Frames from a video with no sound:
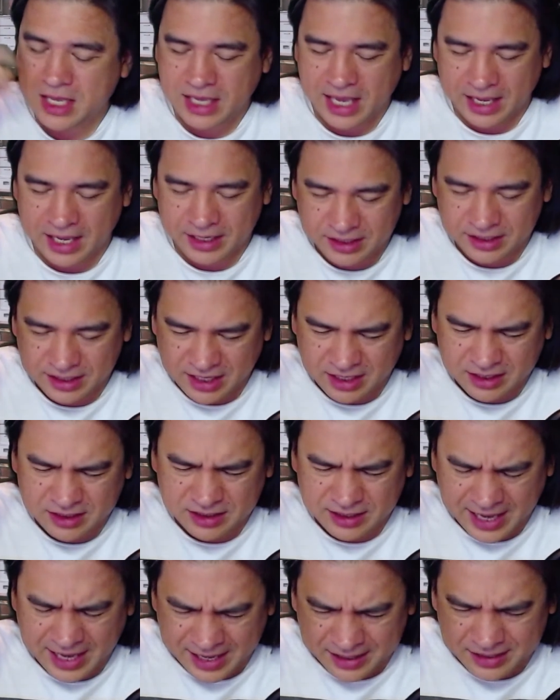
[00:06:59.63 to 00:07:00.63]
And yet
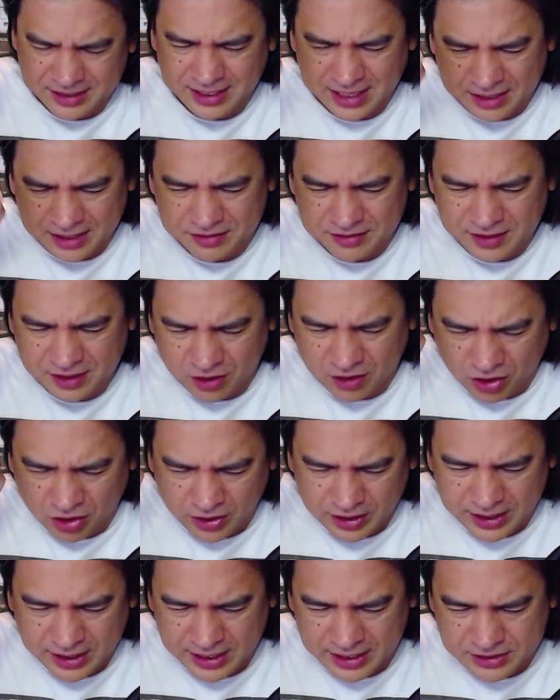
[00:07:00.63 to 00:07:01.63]
the
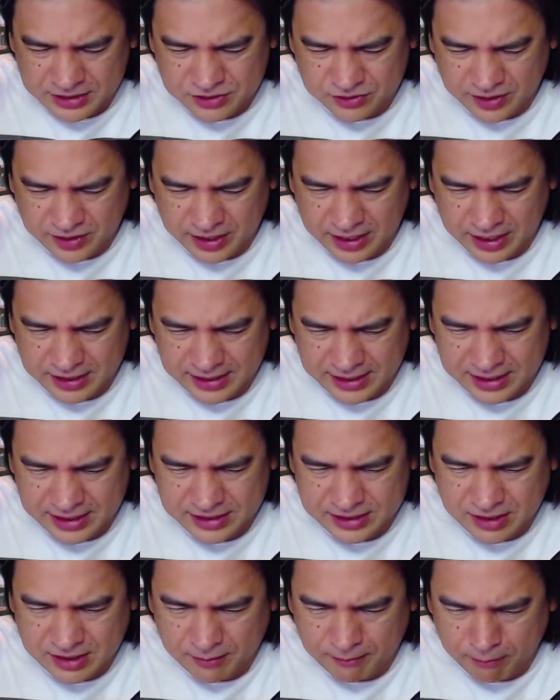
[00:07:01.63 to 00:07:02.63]
RNA strand
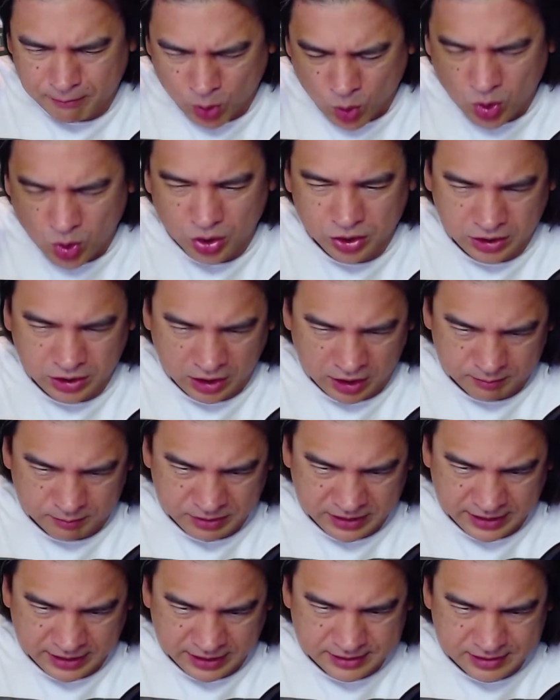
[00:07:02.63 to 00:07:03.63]
is more
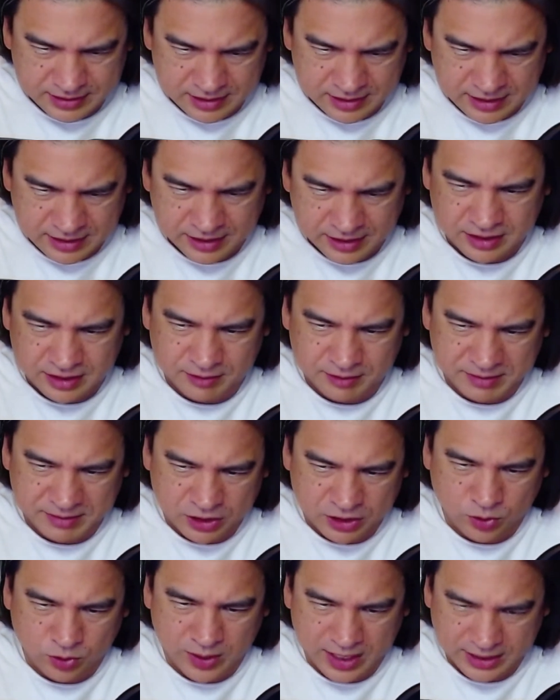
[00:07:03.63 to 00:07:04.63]
complex than the
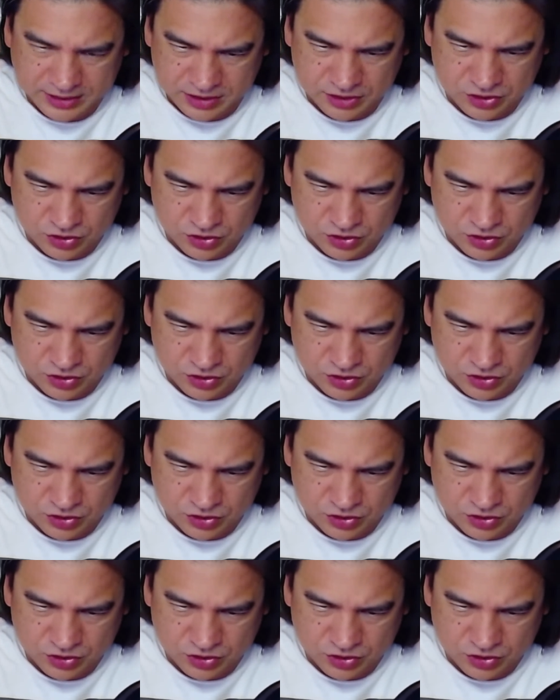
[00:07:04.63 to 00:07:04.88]
amino acid